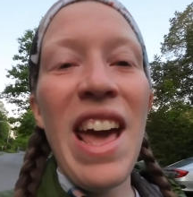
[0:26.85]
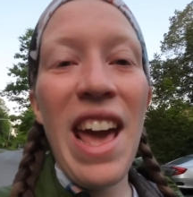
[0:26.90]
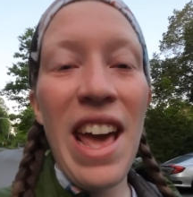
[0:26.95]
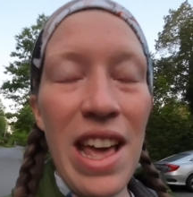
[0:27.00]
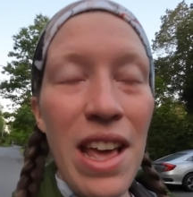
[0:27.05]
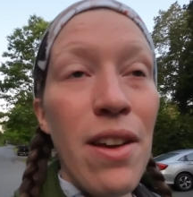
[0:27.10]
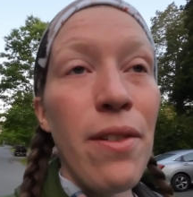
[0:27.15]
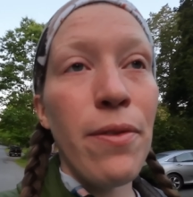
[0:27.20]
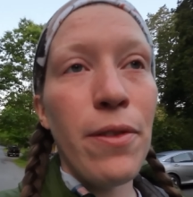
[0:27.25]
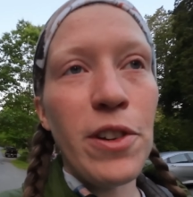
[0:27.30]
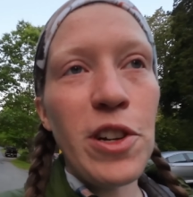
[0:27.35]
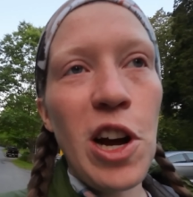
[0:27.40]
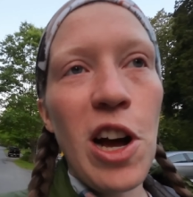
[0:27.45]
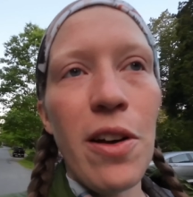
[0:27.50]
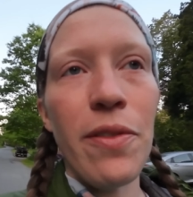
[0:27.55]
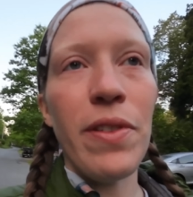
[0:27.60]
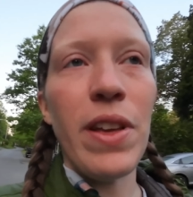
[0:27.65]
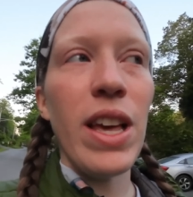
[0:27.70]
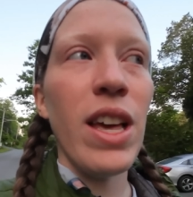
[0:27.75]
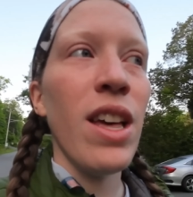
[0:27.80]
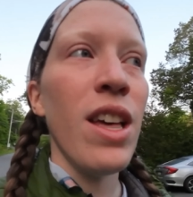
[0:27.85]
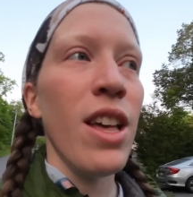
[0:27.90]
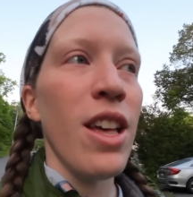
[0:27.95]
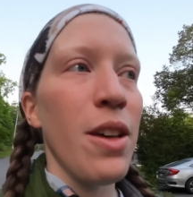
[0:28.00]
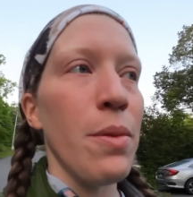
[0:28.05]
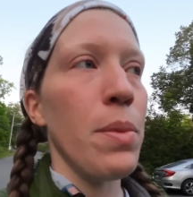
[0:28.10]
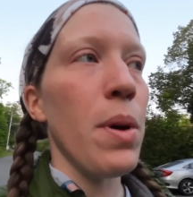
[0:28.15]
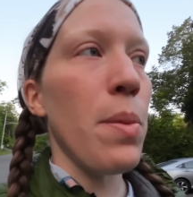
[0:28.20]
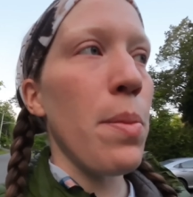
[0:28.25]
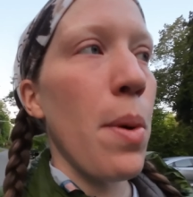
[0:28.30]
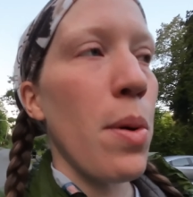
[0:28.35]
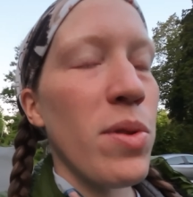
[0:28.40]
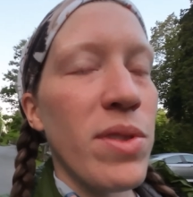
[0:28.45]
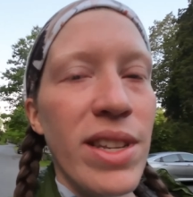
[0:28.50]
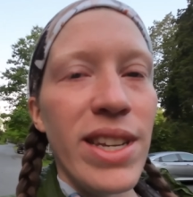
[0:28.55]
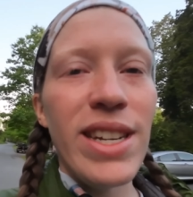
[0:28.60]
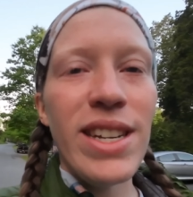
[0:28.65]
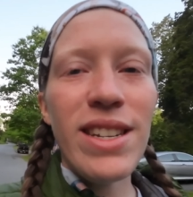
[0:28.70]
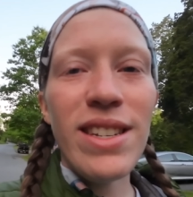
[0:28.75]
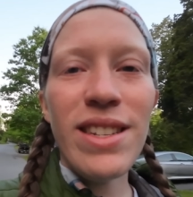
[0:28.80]
A, for coffee, but
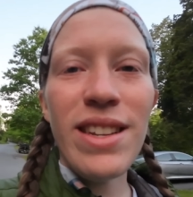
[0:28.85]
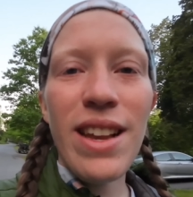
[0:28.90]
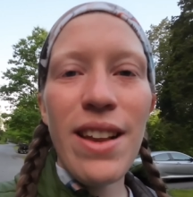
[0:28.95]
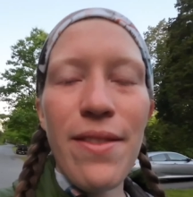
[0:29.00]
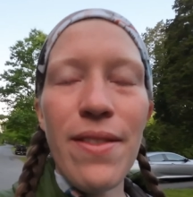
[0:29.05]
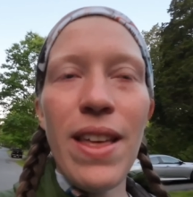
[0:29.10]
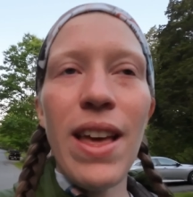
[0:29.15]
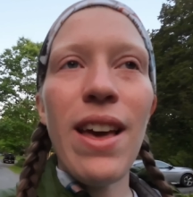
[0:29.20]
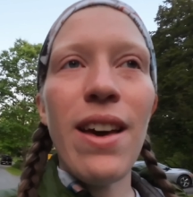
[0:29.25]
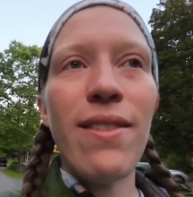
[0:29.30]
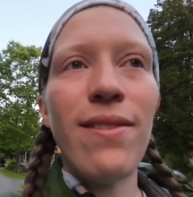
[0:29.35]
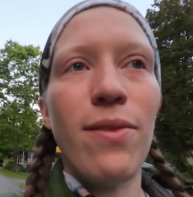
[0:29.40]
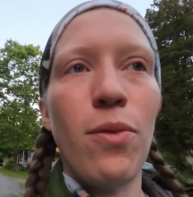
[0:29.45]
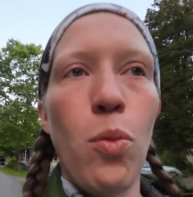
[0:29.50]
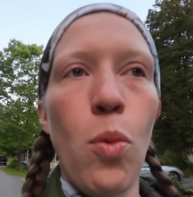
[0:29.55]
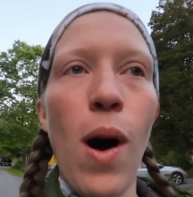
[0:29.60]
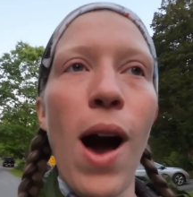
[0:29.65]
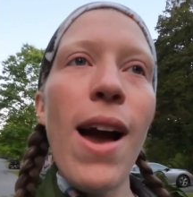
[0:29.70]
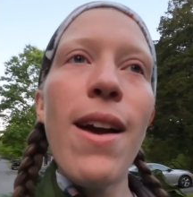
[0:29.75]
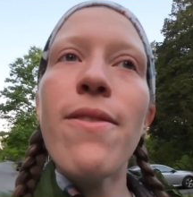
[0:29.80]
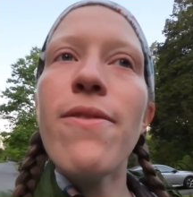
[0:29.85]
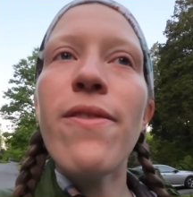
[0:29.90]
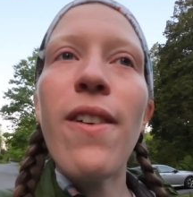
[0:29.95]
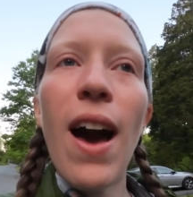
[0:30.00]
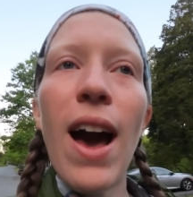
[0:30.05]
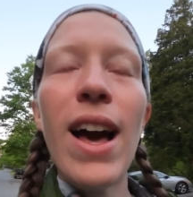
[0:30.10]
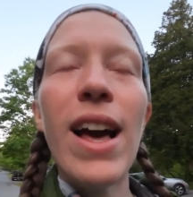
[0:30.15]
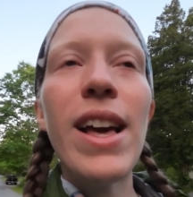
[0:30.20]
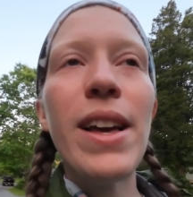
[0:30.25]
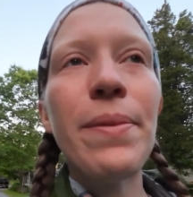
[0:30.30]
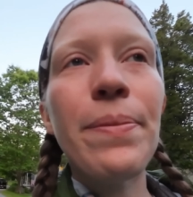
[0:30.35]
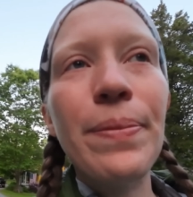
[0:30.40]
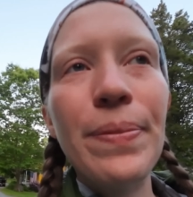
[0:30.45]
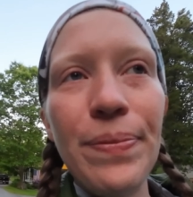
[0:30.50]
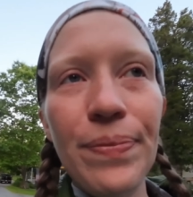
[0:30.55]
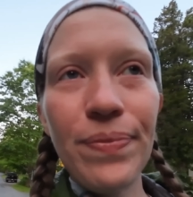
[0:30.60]
mostly to see if they have Wi Fi.